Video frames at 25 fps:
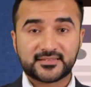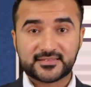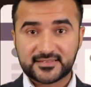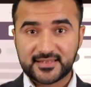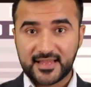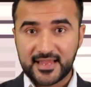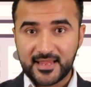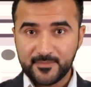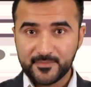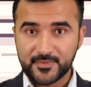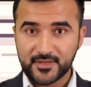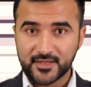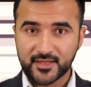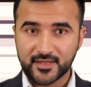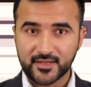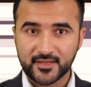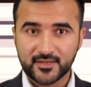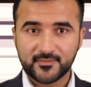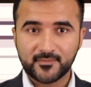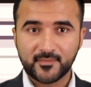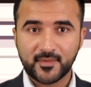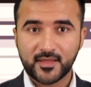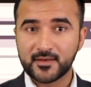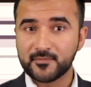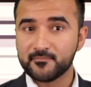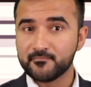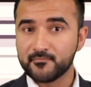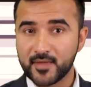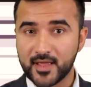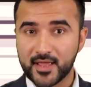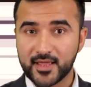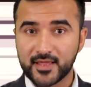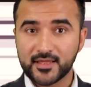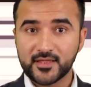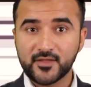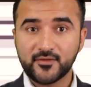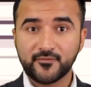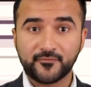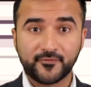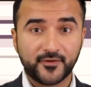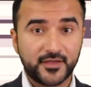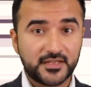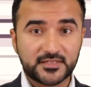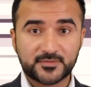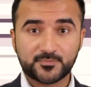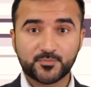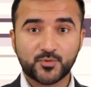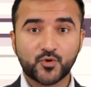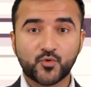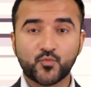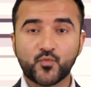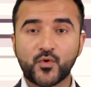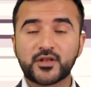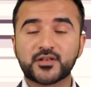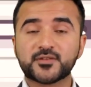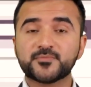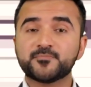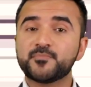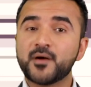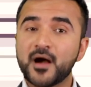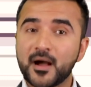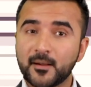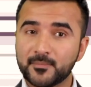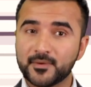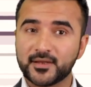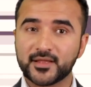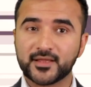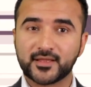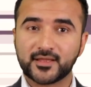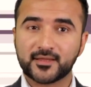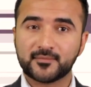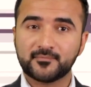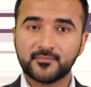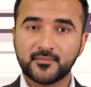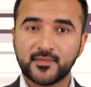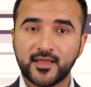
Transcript: same year, in May, Facebook went public